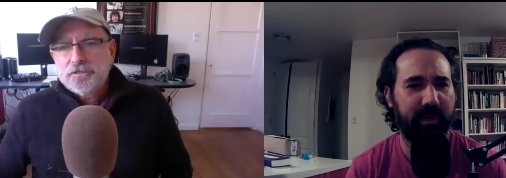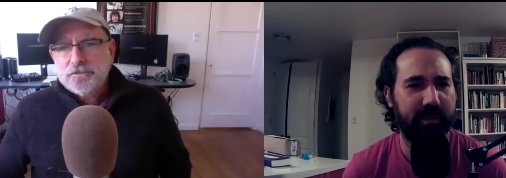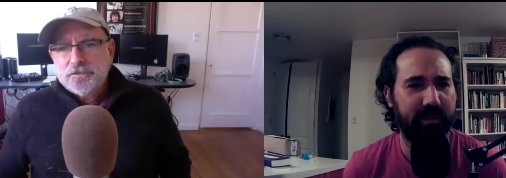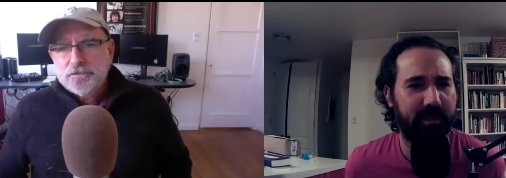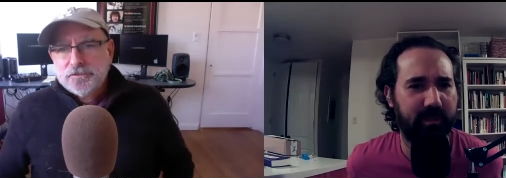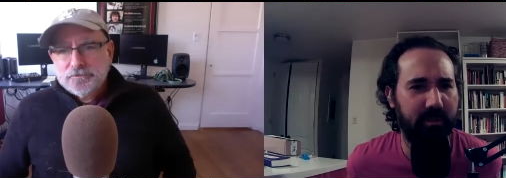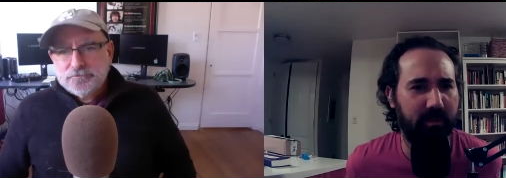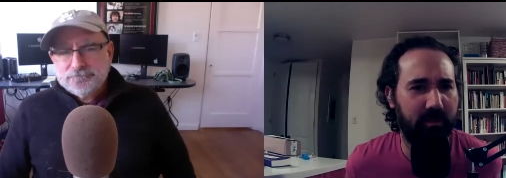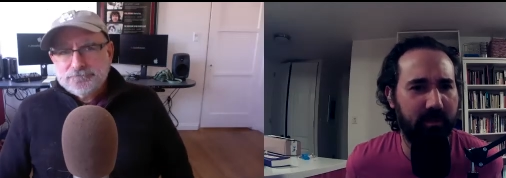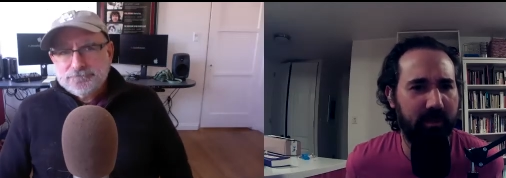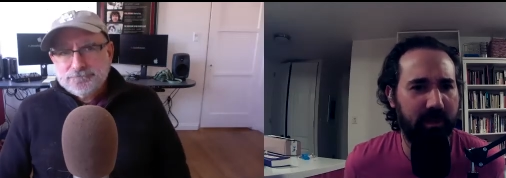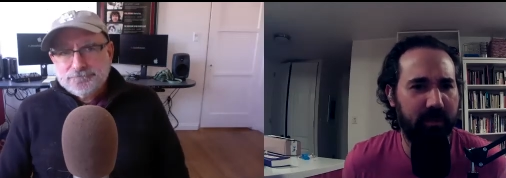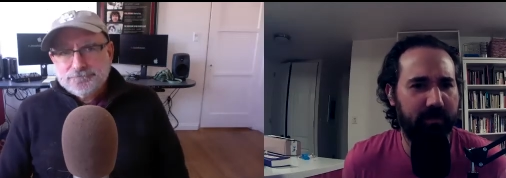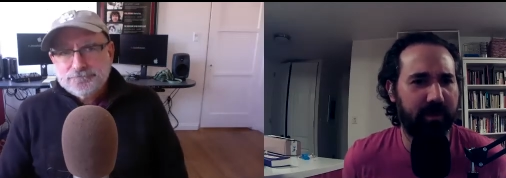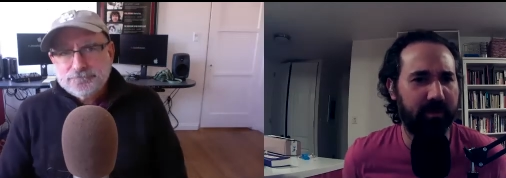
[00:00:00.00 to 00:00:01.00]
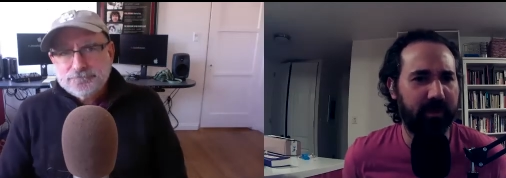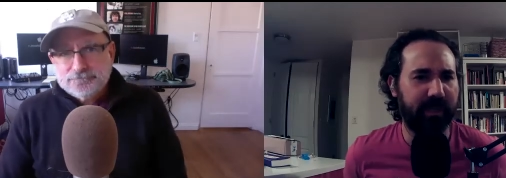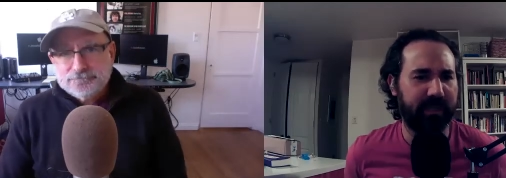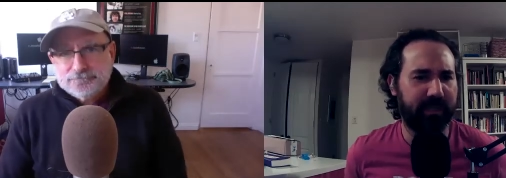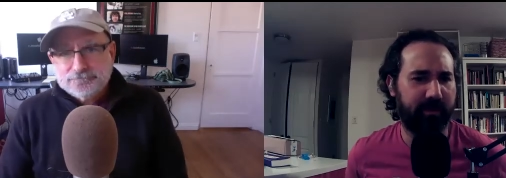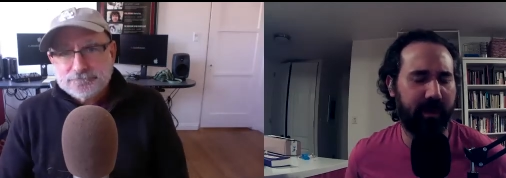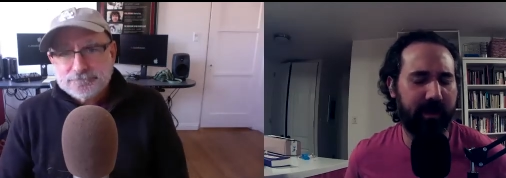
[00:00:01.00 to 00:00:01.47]
Speaker 1: into to the
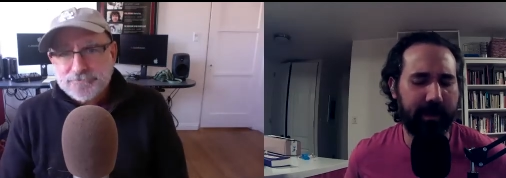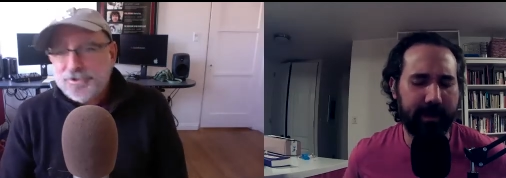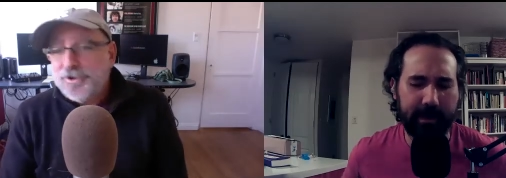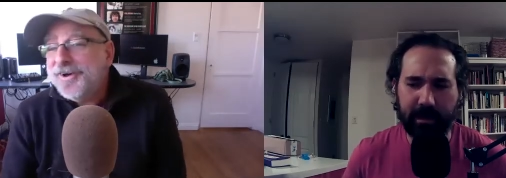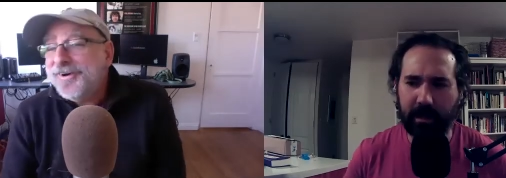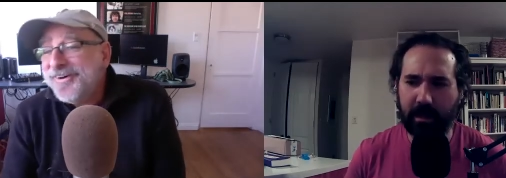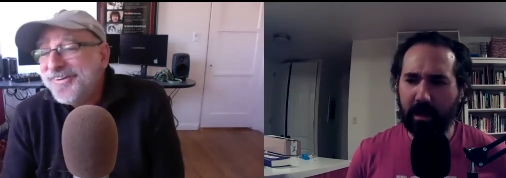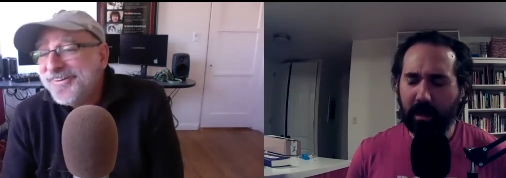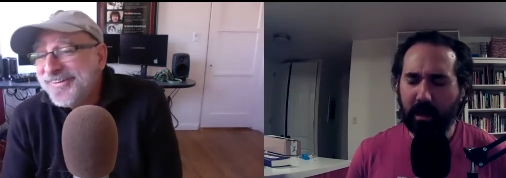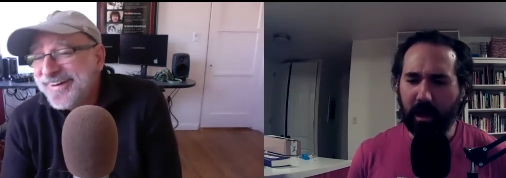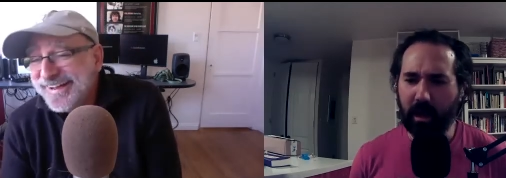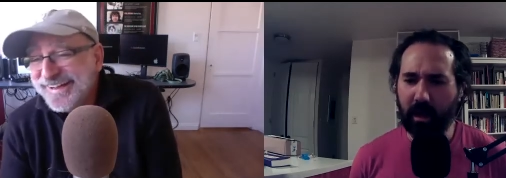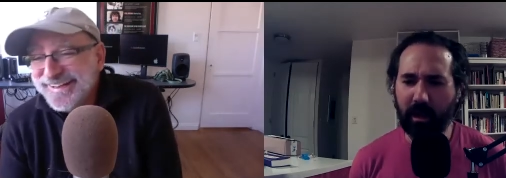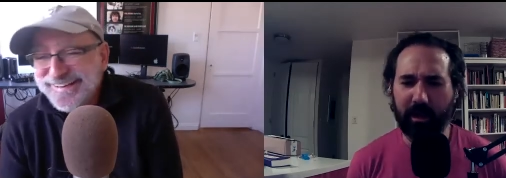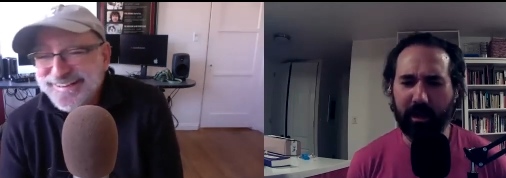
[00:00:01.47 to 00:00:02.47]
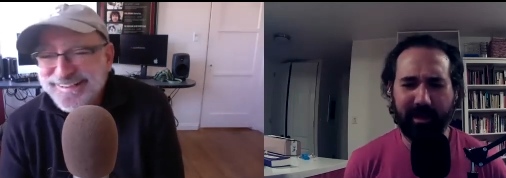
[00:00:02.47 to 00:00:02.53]
police but uh,